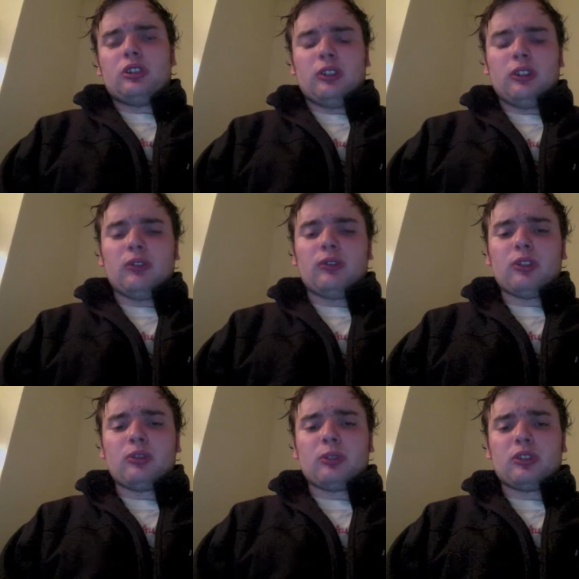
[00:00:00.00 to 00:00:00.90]
The
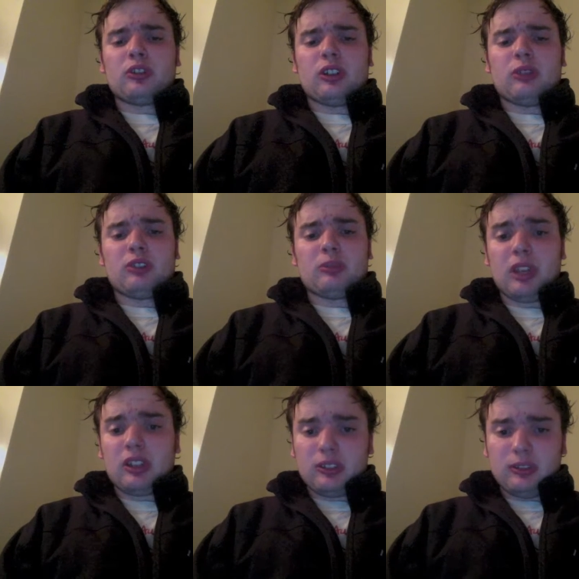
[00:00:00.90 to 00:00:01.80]
first person I
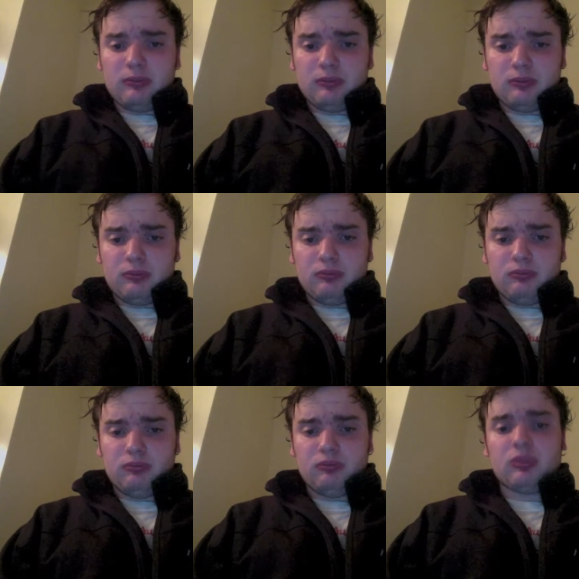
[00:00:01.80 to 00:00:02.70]
respect,
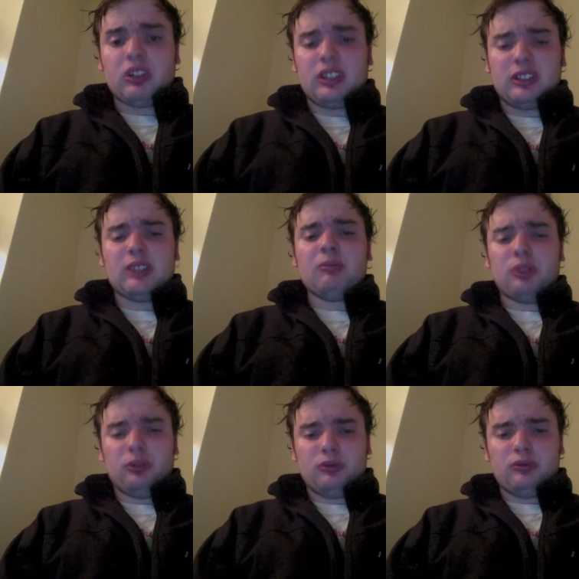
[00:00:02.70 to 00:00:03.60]
plain and
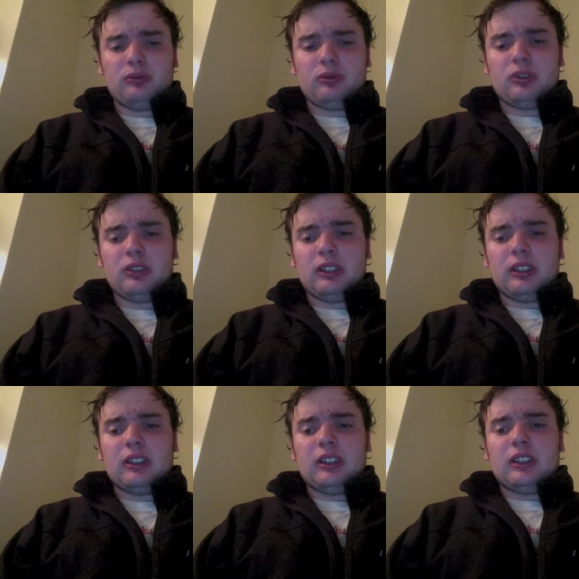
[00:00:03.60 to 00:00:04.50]
simple,
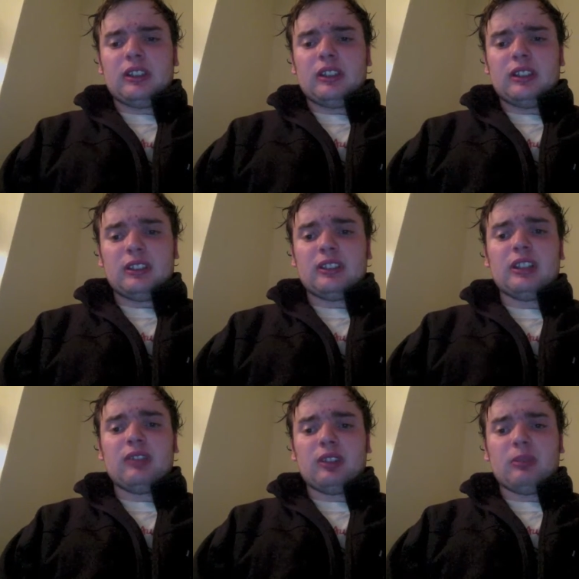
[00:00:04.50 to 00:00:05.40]
it's
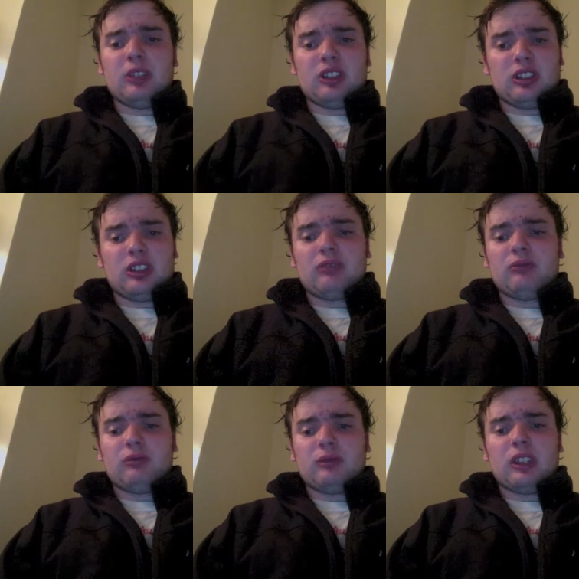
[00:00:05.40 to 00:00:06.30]
Stephen the Midget.
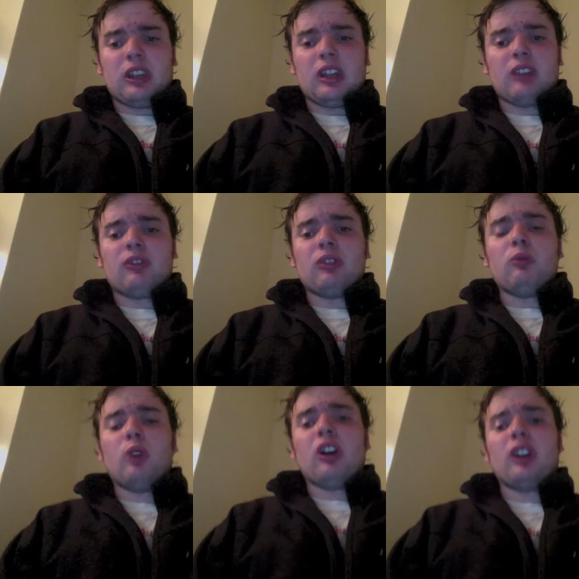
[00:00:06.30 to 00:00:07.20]
And if you
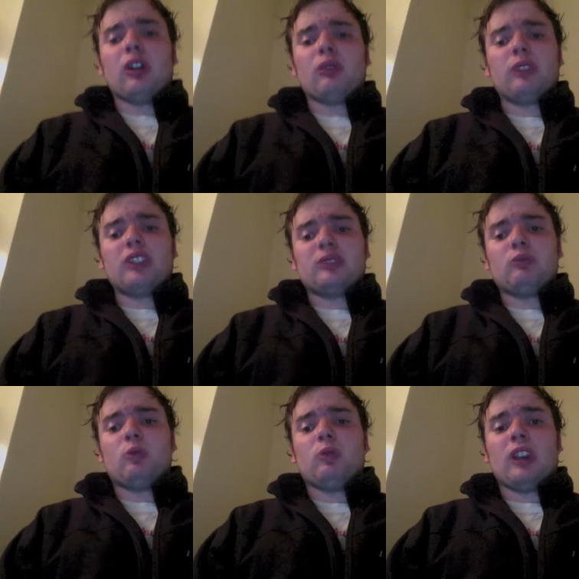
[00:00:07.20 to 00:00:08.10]
want a
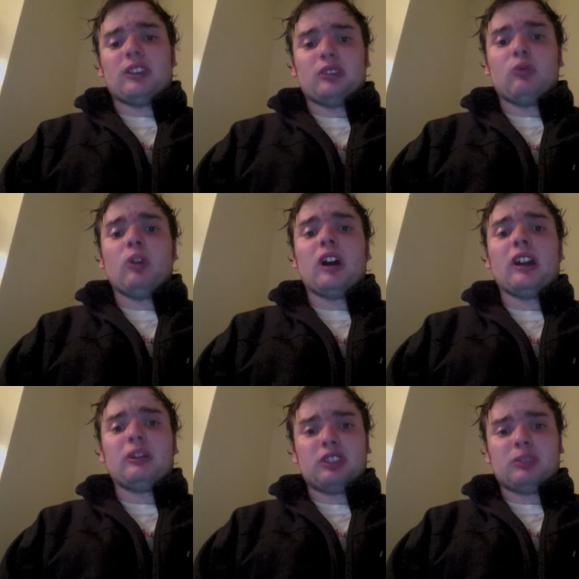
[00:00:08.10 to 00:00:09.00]
reason as to why I
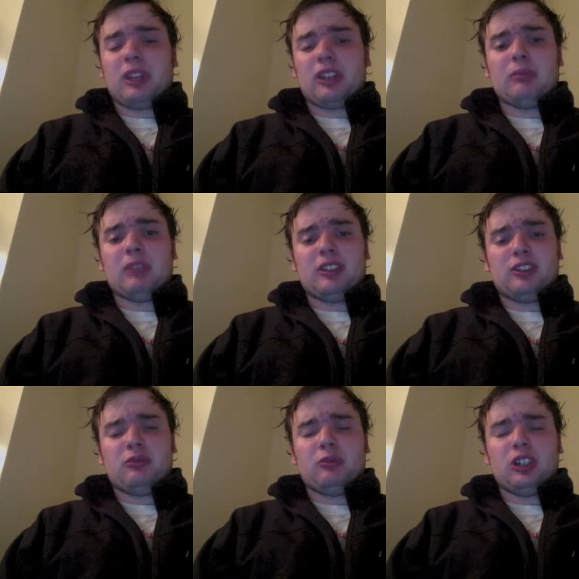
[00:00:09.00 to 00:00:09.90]
respect the man so
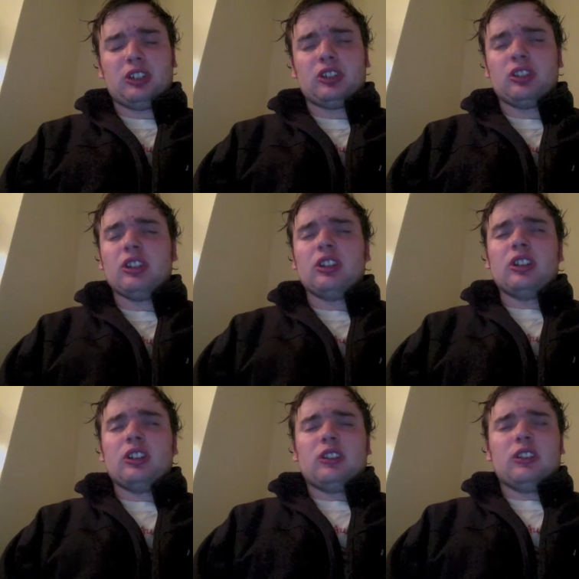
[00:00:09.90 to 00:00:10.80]
much,
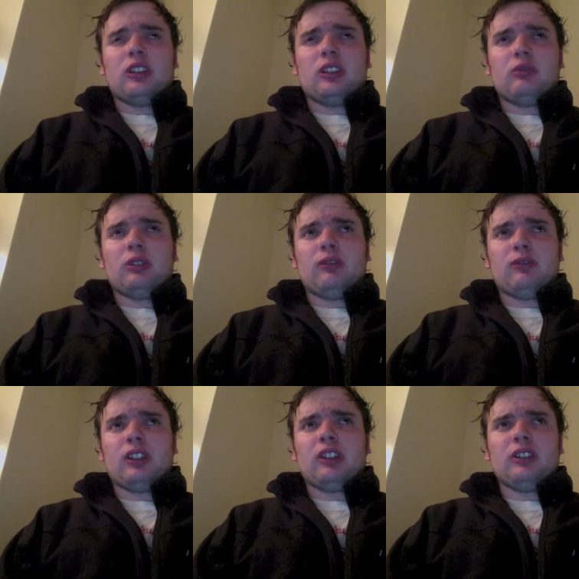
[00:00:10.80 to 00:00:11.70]
then quite
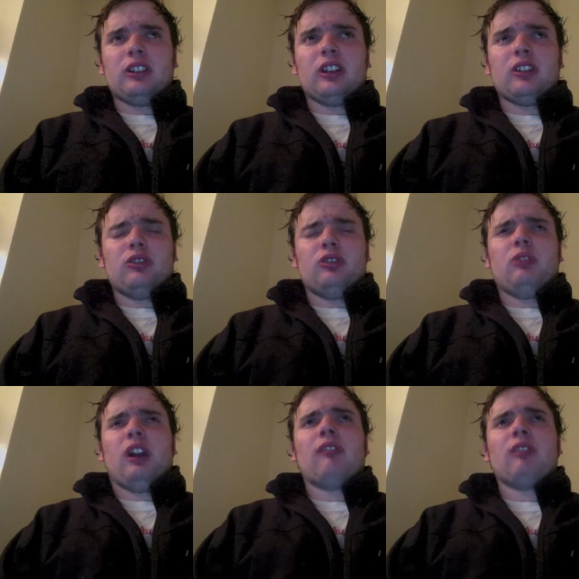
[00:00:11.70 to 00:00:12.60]
frankly, either you
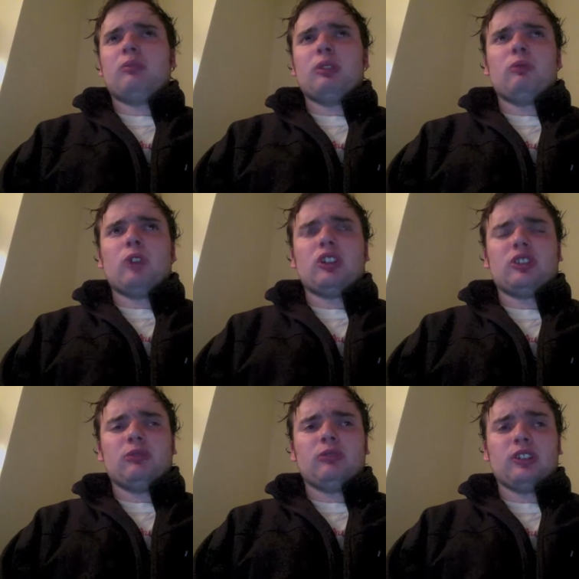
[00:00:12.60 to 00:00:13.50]
haven't been
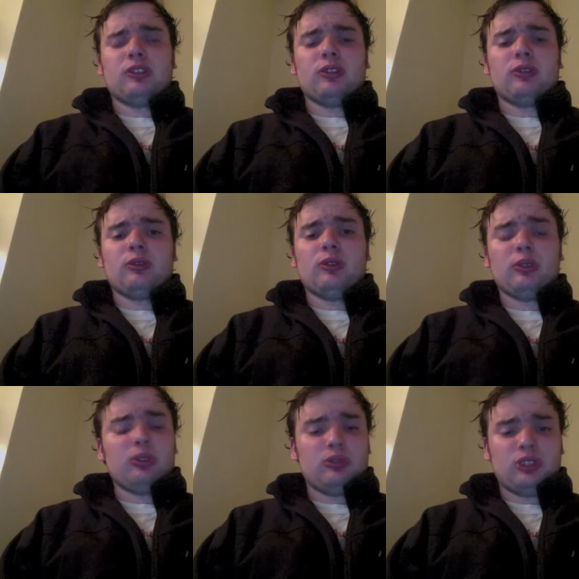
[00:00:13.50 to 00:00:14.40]
watching Wrestle
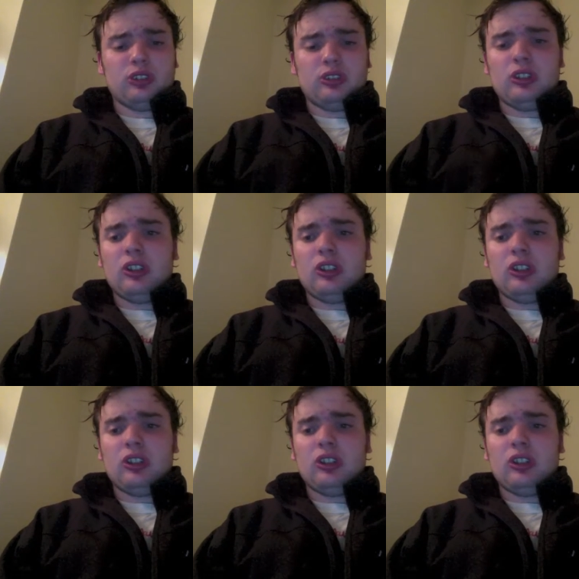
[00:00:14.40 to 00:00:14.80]
Revolution